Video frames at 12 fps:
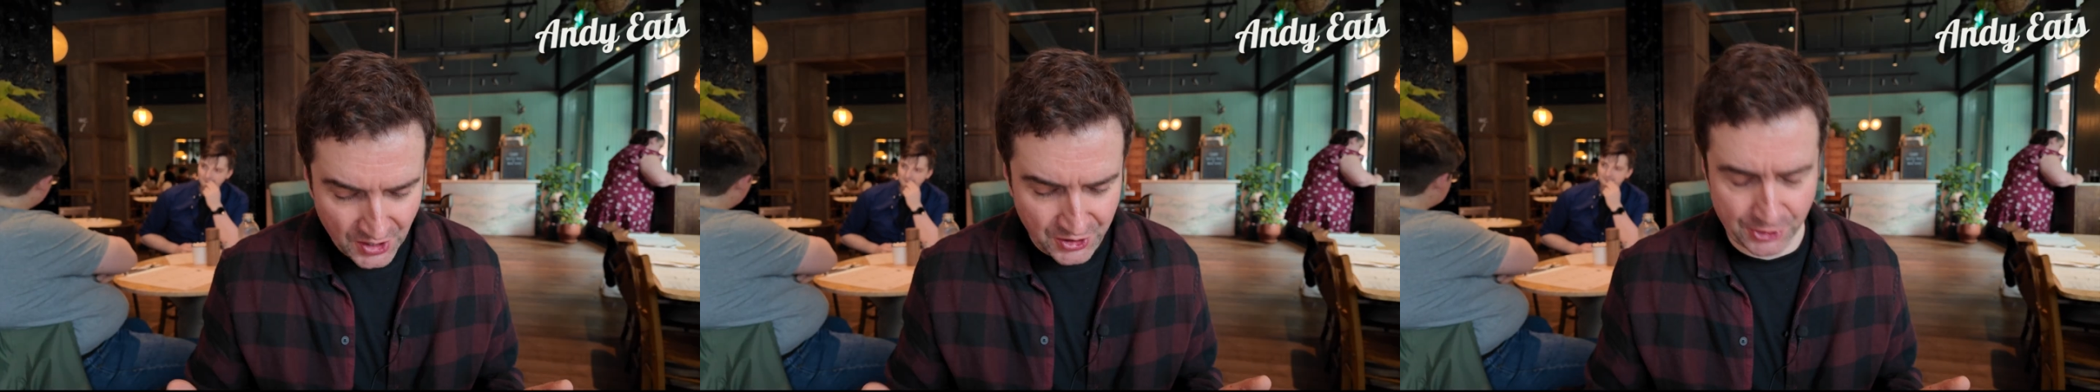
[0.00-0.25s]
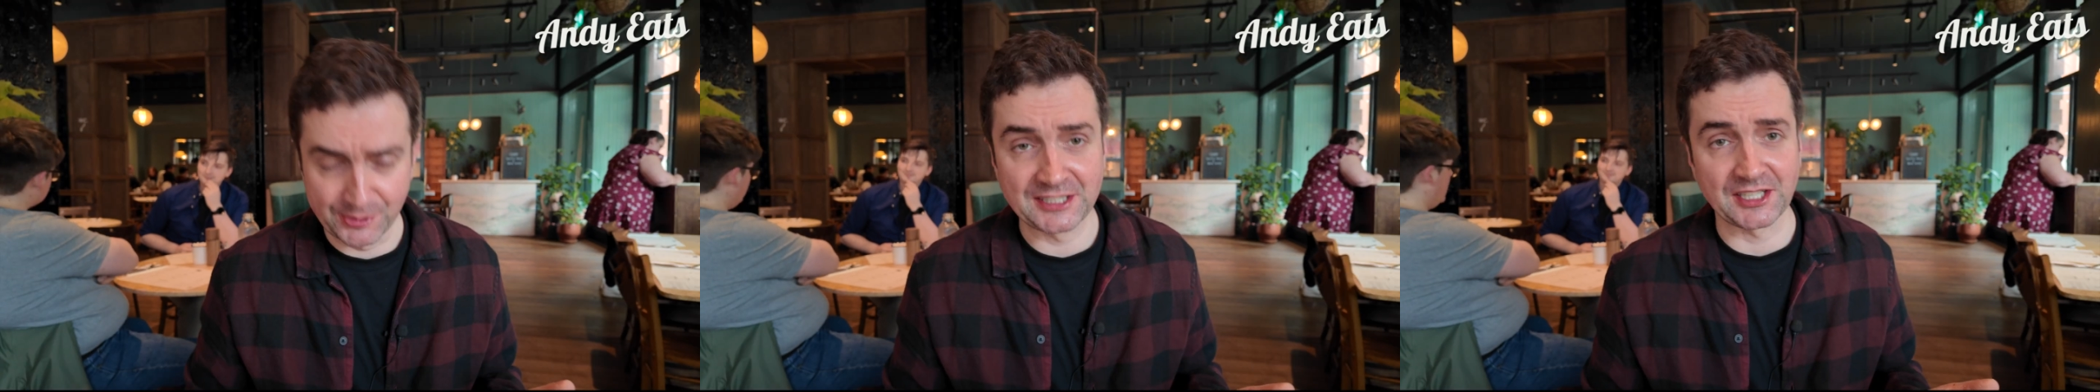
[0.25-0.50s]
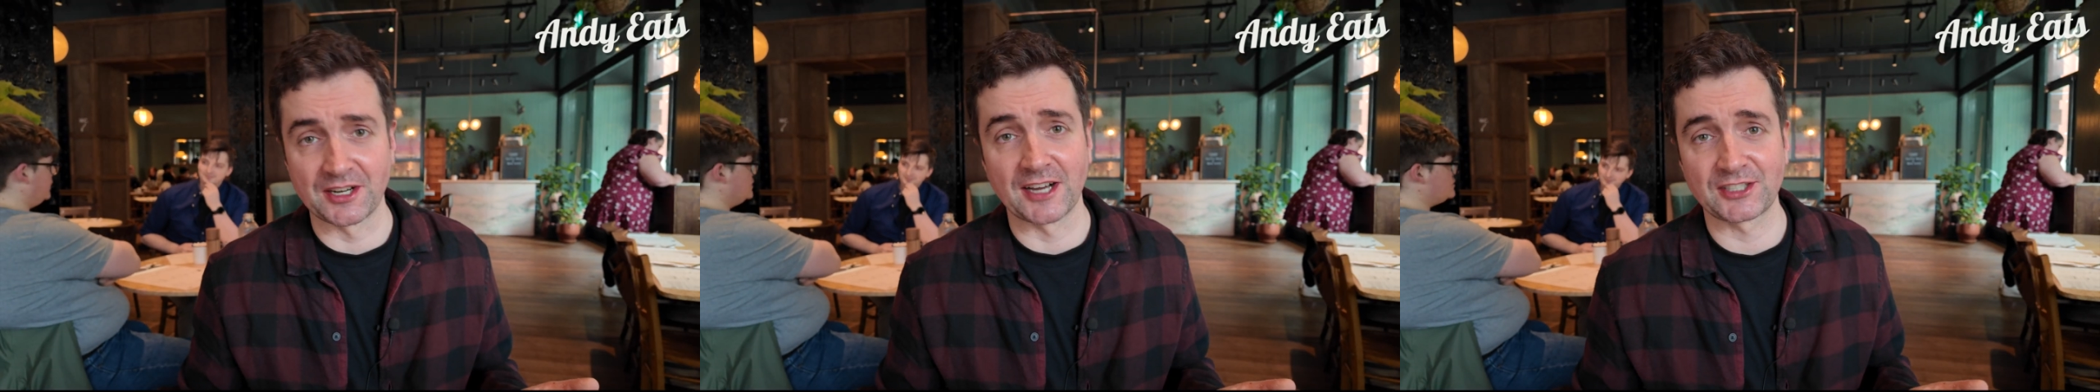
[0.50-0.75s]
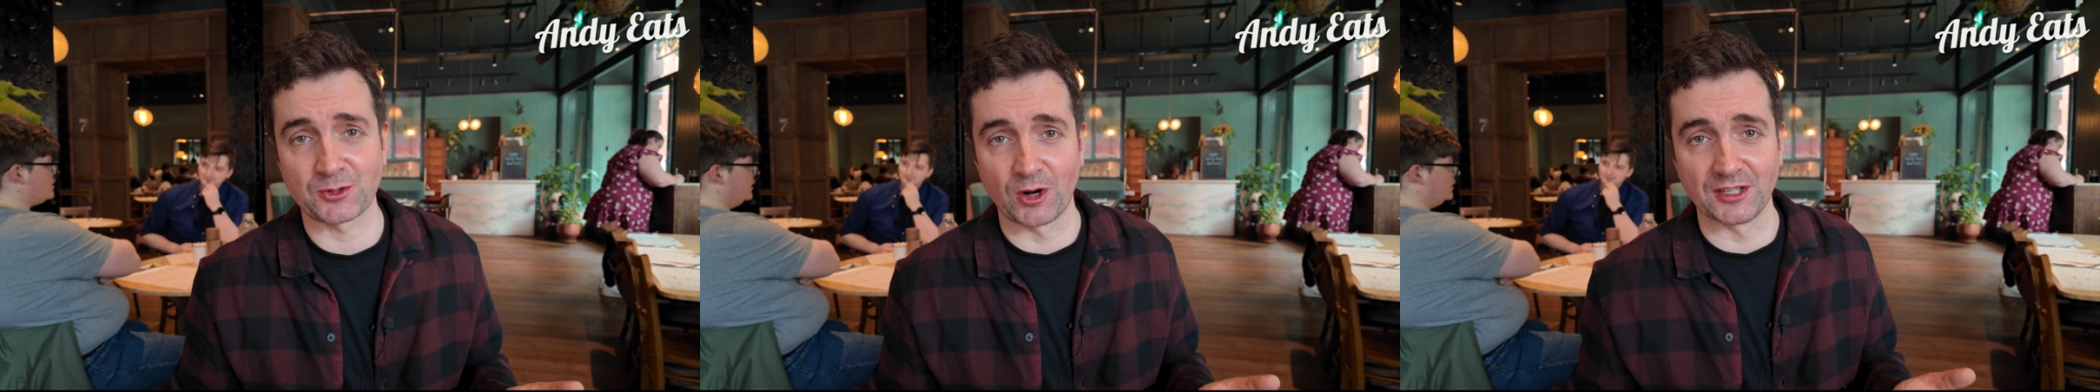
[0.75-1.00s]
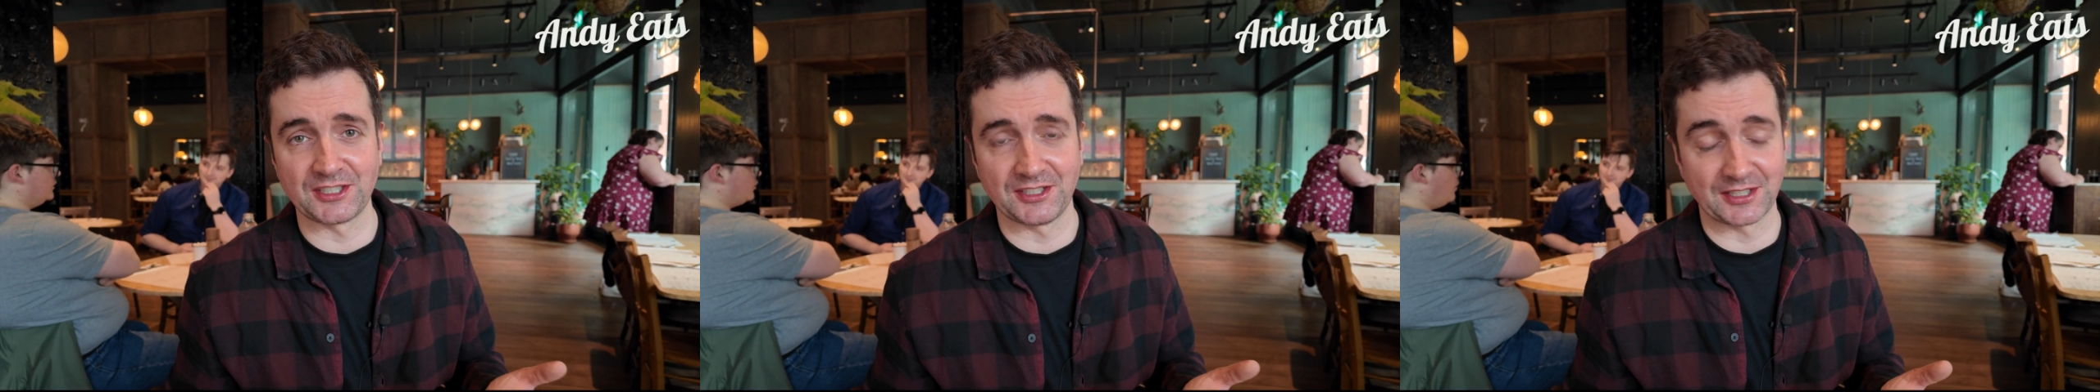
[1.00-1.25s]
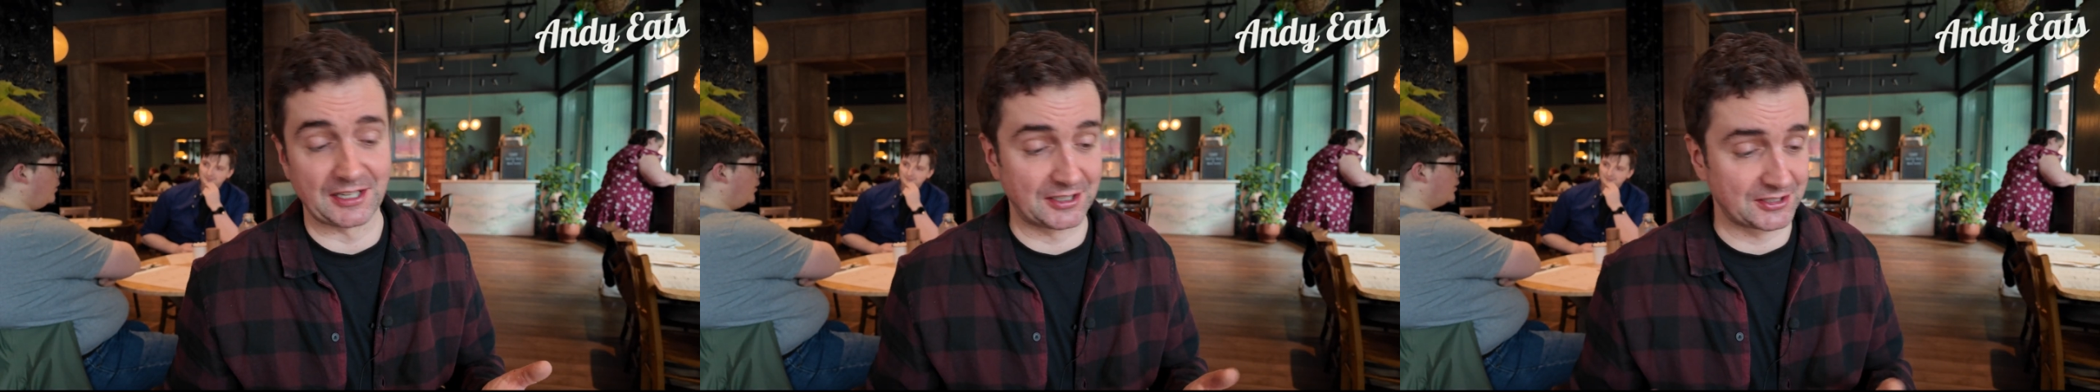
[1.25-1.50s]
You're eating nice quality
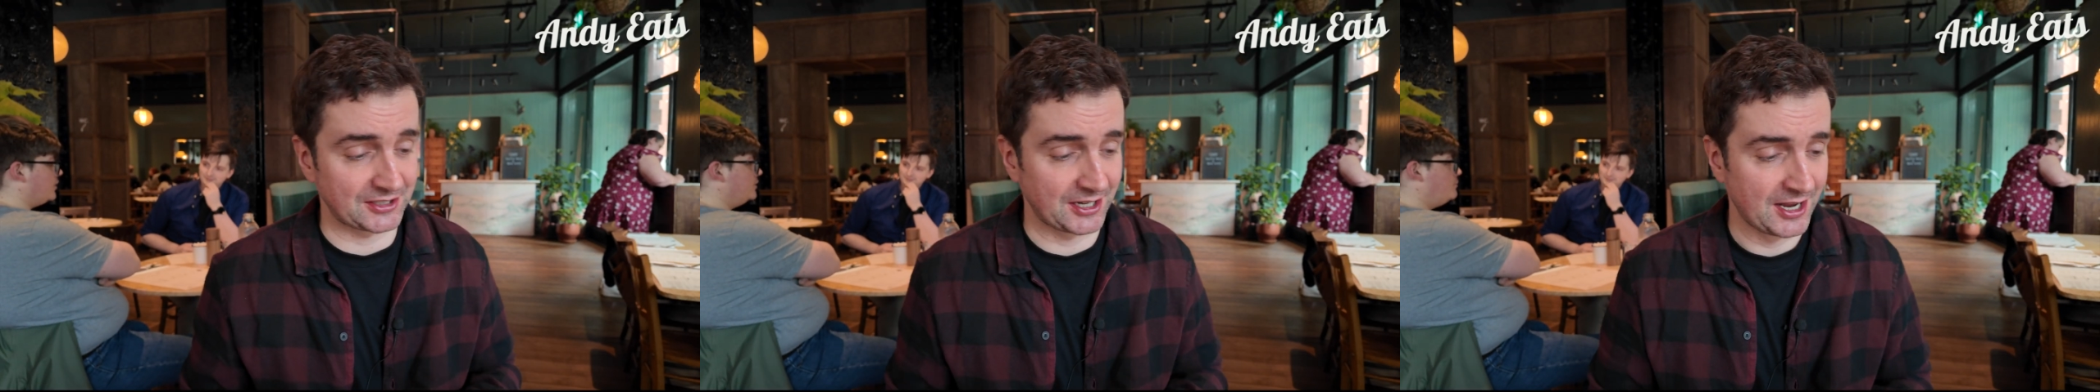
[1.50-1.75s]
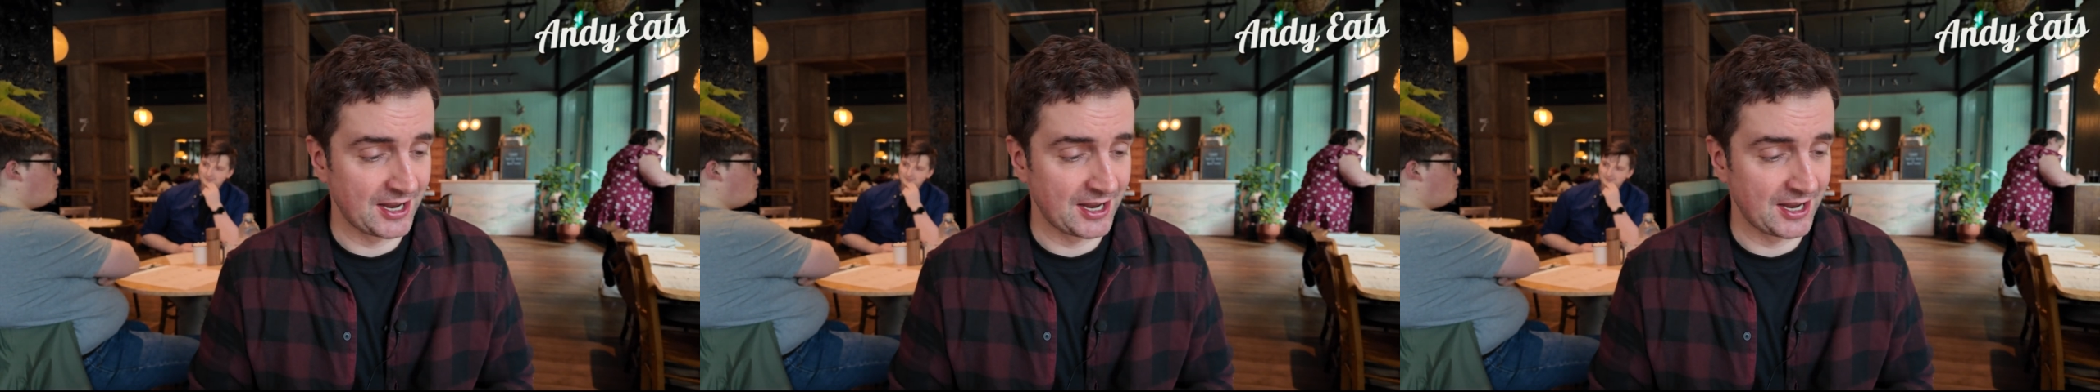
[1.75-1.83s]
things,